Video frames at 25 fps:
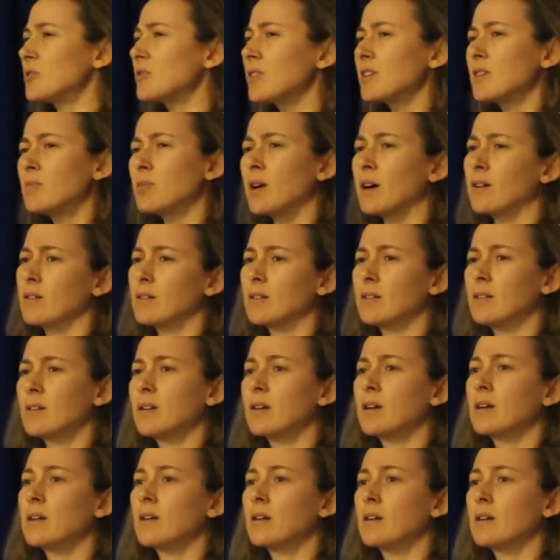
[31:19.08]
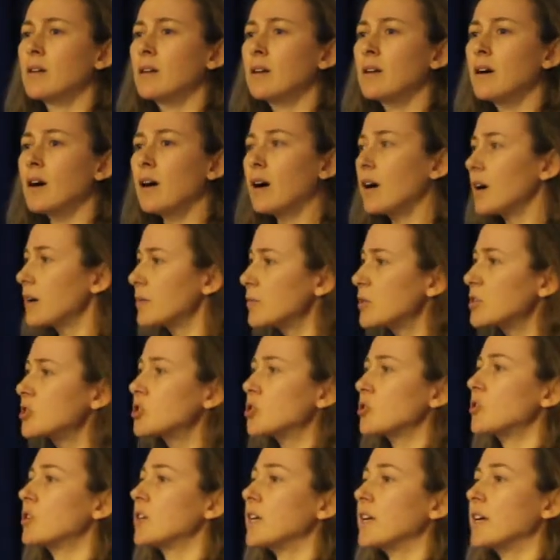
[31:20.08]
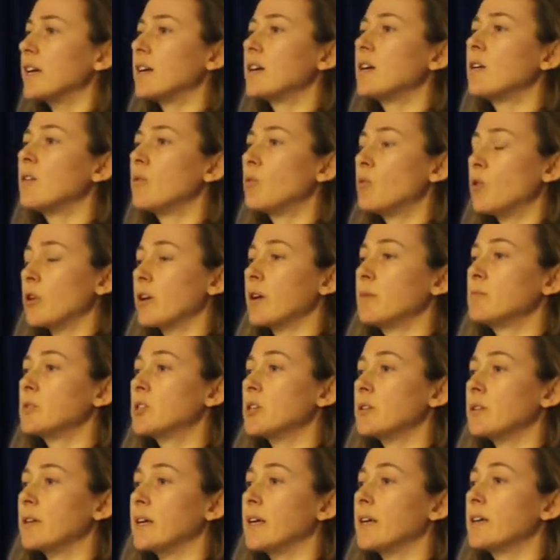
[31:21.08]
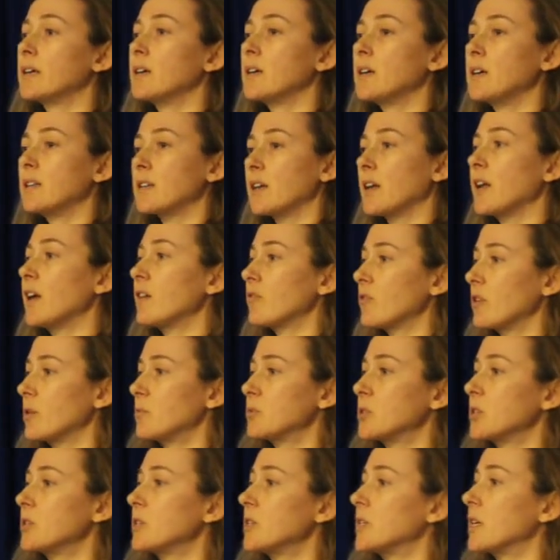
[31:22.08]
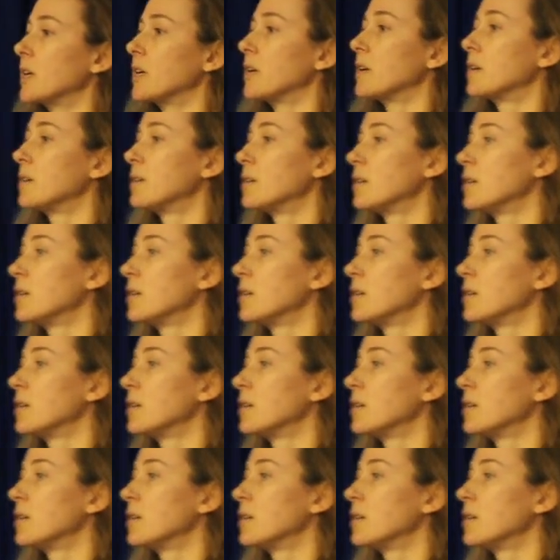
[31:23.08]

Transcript: talking about? I'm enjoying what I'm doing at the level I'm doing it.